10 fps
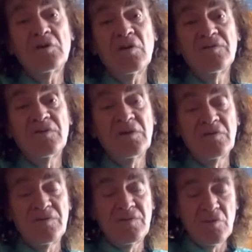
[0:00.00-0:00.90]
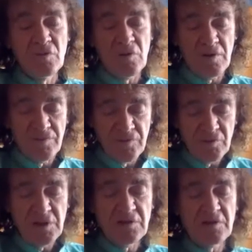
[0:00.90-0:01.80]
of view of
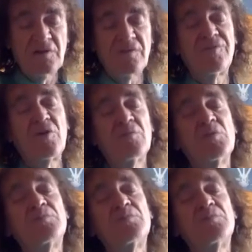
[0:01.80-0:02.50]
unity, from a